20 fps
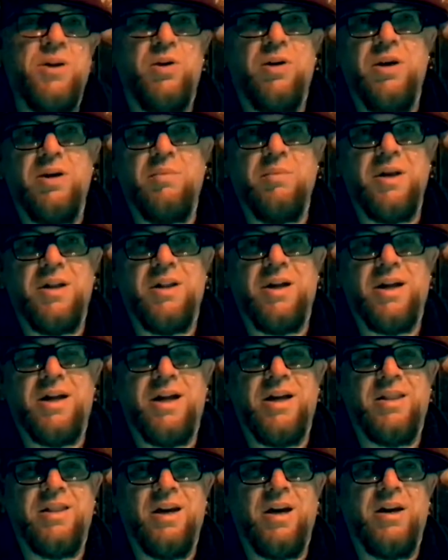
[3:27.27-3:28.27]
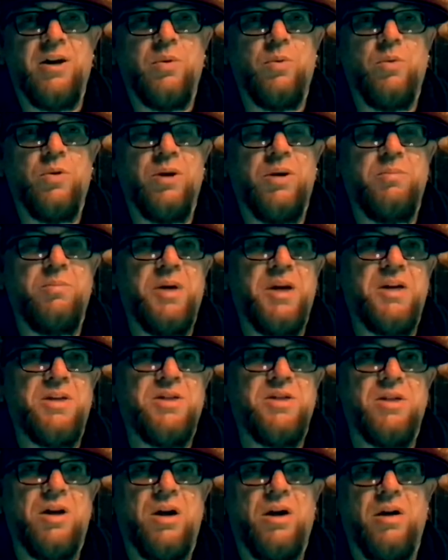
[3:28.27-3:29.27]
or hit me like I thought it would
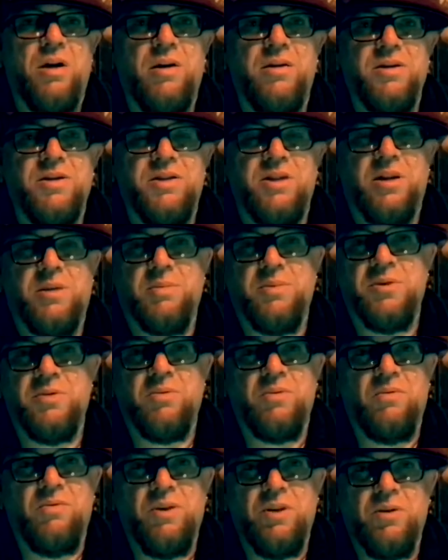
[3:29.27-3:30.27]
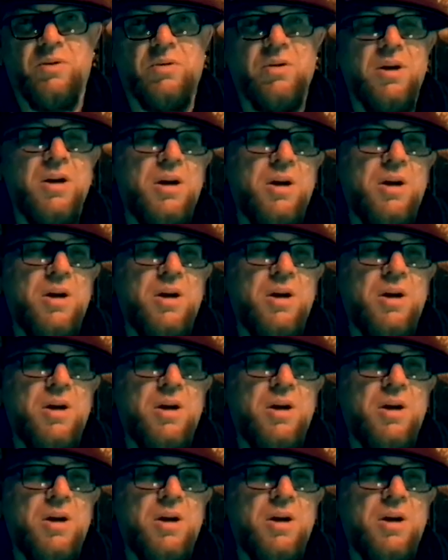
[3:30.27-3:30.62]
based on Stuckman's review.